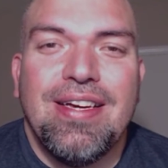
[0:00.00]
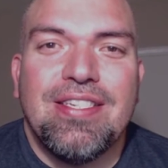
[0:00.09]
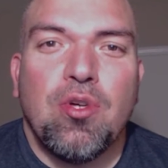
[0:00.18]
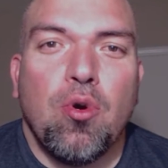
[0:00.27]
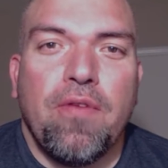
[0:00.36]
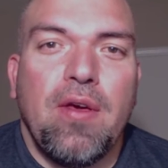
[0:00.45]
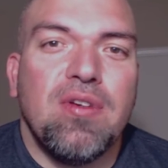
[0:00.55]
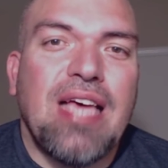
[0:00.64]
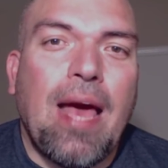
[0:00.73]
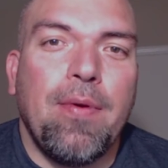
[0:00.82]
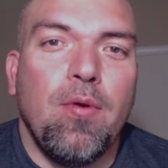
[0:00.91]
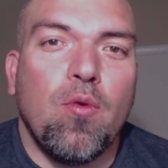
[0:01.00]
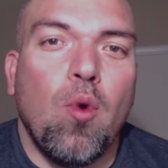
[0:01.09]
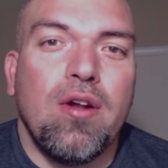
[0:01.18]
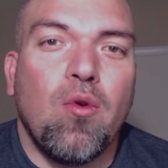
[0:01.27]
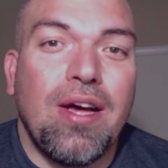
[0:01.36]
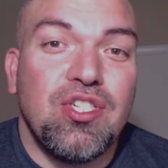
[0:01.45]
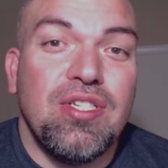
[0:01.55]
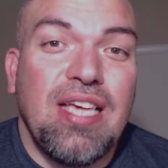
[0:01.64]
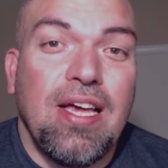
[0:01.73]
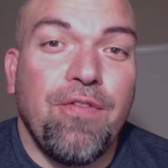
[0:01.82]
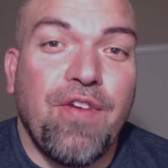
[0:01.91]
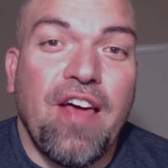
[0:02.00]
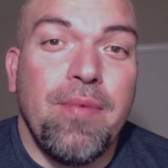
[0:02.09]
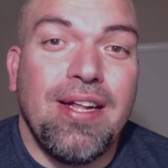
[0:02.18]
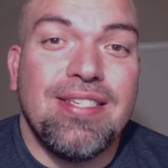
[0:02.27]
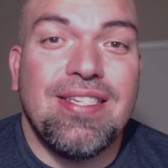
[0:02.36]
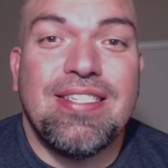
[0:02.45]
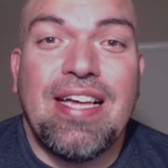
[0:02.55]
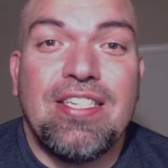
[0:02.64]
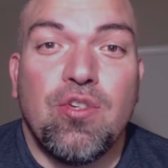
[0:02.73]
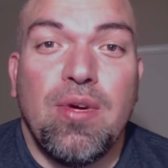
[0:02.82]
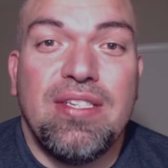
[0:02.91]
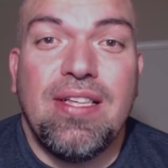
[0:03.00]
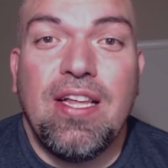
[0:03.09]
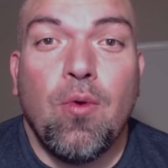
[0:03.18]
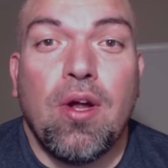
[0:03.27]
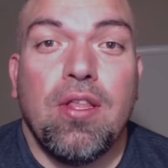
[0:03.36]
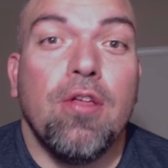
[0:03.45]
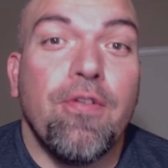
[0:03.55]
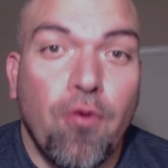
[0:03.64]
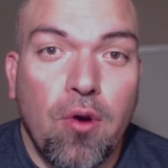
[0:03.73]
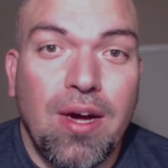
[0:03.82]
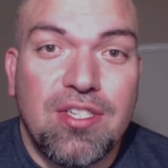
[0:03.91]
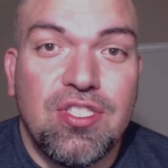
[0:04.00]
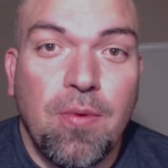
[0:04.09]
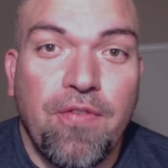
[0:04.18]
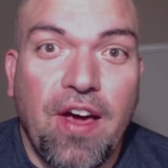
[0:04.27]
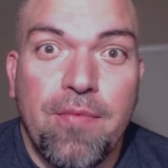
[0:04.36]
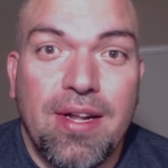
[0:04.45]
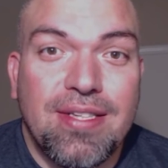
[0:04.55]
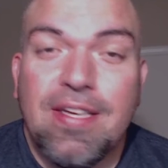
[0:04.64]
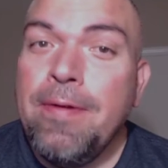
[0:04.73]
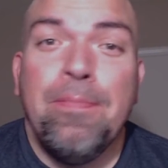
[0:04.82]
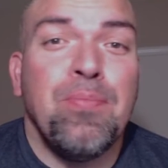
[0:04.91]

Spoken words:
So if he was happy with one question taking 5 minutes, it stands to reason that he wanted the other 4 questions to be 5 minutes.